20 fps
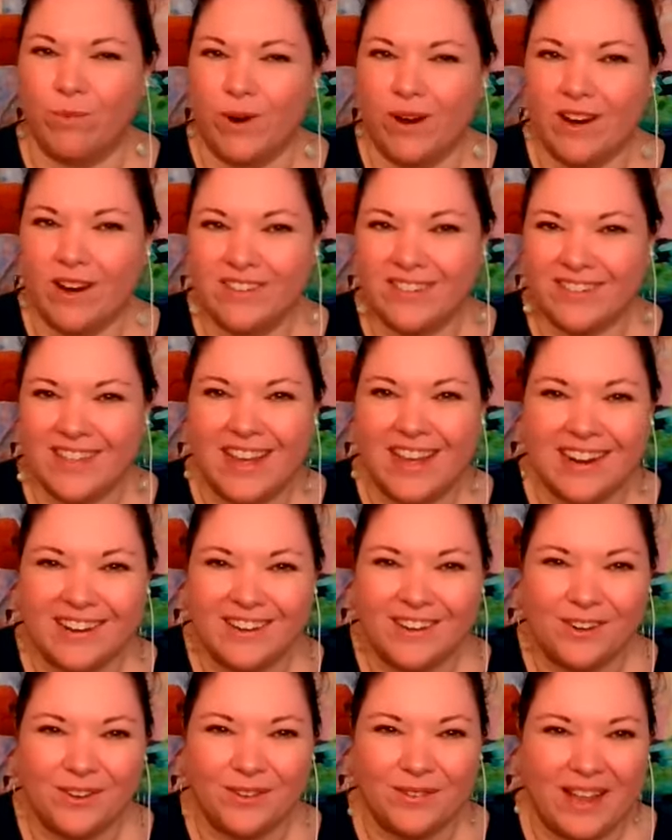where is that
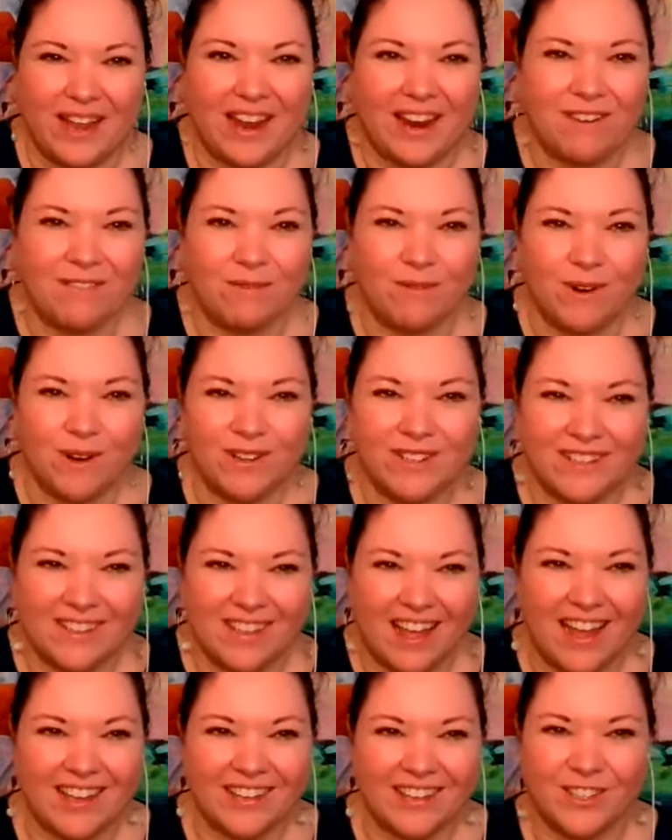in your life? Where's
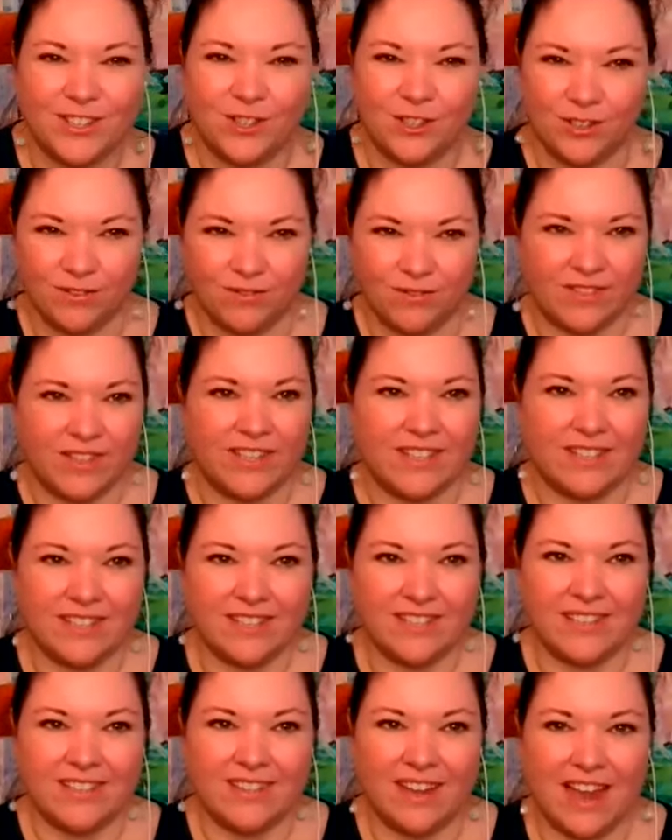that
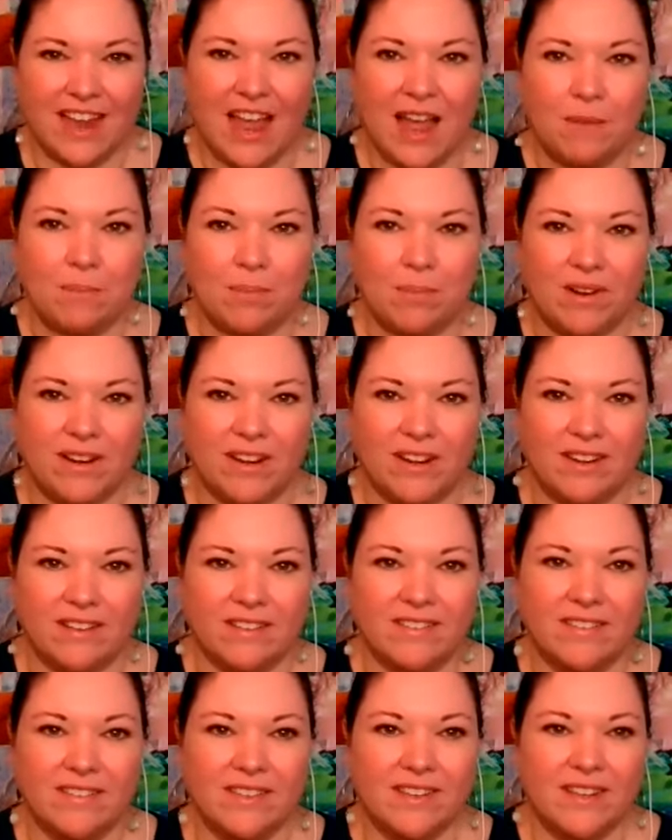surface
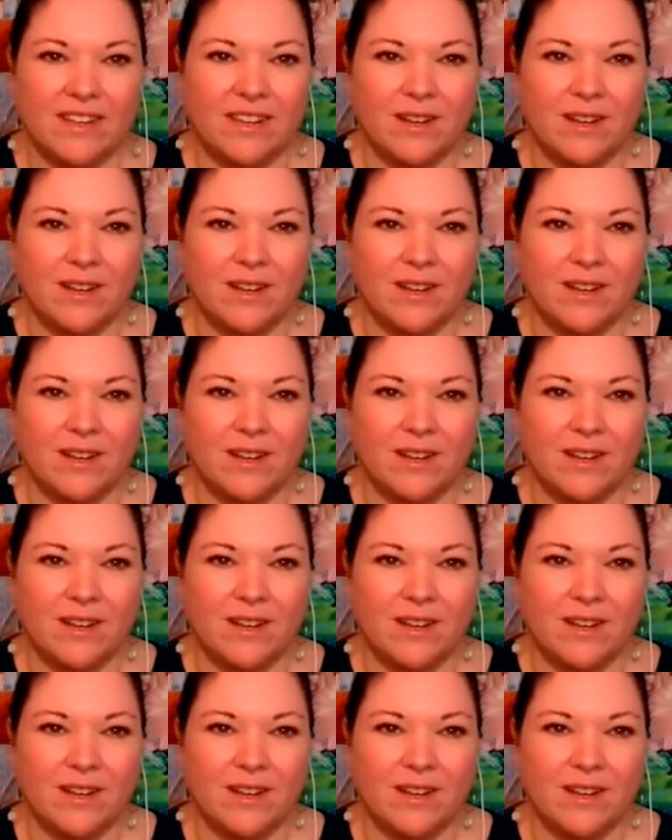happening?